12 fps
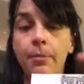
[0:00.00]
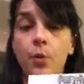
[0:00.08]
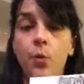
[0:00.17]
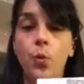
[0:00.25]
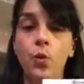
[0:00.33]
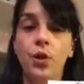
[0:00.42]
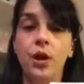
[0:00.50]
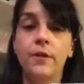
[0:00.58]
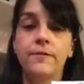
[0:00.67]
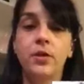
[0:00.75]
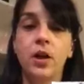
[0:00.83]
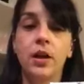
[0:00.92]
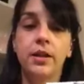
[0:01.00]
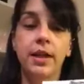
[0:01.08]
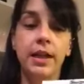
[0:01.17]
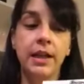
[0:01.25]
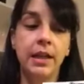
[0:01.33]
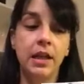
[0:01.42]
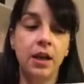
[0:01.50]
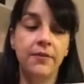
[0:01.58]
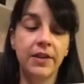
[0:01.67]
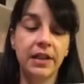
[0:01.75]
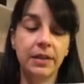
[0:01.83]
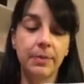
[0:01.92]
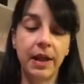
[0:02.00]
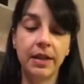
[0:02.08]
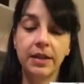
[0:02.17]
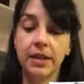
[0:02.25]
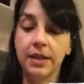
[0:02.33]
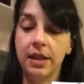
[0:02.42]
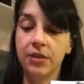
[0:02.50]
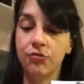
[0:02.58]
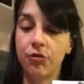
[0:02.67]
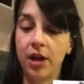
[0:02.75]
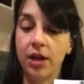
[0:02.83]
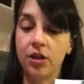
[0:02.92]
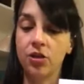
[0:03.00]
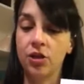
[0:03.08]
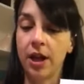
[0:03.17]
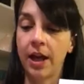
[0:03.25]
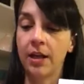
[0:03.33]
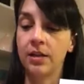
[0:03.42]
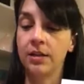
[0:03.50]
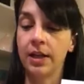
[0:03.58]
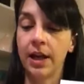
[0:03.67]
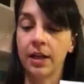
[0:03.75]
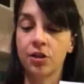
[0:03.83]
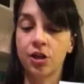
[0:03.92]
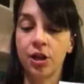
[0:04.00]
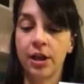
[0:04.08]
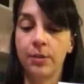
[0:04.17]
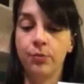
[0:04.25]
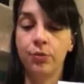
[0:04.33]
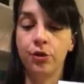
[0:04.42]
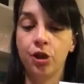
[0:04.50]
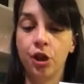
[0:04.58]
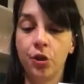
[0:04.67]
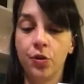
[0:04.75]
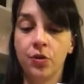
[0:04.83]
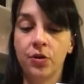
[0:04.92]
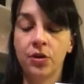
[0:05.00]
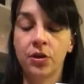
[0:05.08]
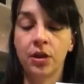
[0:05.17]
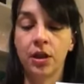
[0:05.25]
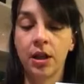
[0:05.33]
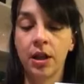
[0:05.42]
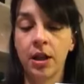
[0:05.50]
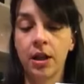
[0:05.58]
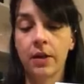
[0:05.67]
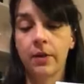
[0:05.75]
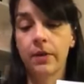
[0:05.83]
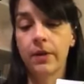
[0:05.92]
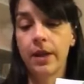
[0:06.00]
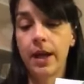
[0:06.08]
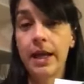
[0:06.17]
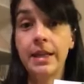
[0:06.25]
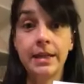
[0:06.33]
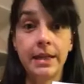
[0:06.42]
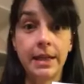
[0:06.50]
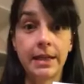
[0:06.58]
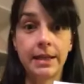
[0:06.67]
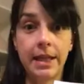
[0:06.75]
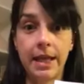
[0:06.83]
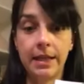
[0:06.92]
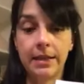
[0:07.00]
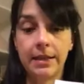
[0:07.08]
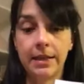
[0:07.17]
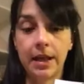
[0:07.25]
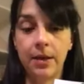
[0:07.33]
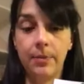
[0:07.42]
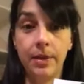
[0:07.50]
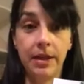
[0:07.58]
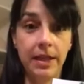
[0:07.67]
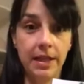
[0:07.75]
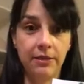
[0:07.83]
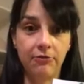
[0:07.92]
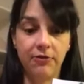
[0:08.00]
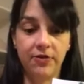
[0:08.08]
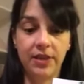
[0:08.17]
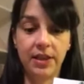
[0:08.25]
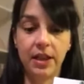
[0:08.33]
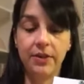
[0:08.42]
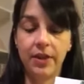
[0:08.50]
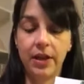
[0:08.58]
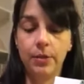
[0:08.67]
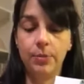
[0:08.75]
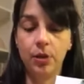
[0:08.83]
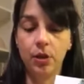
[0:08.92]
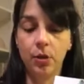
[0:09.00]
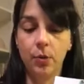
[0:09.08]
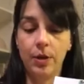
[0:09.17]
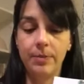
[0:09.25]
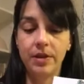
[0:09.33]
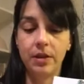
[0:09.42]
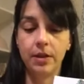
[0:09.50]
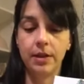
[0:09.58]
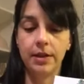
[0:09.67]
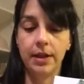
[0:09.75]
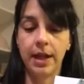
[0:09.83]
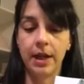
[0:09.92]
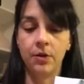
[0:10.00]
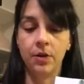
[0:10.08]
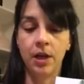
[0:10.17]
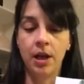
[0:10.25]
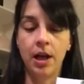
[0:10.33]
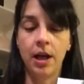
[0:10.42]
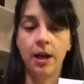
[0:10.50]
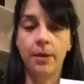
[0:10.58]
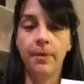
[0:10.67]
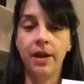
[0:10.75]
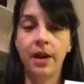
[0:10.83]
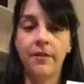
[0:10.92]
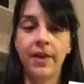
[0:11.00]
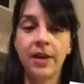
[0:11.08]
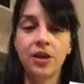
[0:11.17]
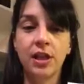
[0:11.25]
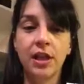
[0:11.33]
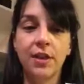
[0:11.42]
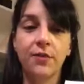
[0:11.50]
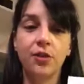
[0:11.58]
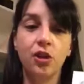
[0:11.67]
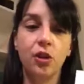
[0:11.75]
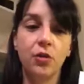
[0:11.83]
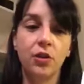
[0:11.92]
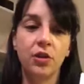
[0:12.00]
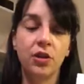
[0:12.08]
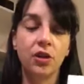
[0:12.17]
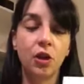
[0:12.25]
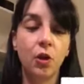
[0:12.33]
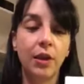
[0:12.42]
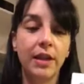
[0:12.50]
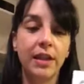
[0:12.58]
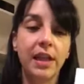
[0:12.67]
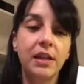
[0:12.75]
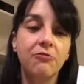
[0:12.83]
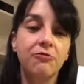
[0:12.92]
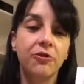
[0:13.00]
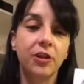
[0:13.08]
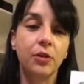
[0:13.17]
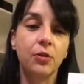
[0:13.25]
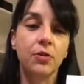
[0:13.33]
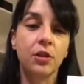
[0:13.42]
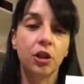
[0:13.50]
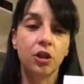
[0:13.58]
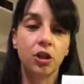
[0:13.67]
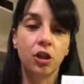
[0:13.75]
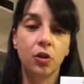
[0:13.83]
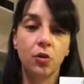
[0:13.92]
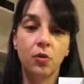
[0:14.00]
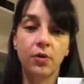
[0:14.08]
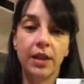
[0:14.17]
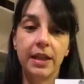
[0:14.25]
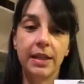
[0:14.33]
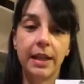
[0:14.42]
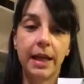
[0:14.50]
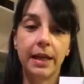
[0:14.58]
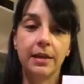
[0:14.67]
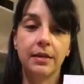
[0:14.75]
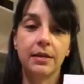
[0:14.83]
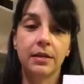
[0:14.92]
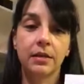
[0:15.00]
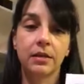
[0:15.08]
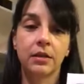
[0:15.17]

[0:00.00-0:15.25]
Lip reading: But what I've done, and I've expanded this range and actually produced A6 sets, and these are still available on the website now, and I've actually given you the solid infills to the layered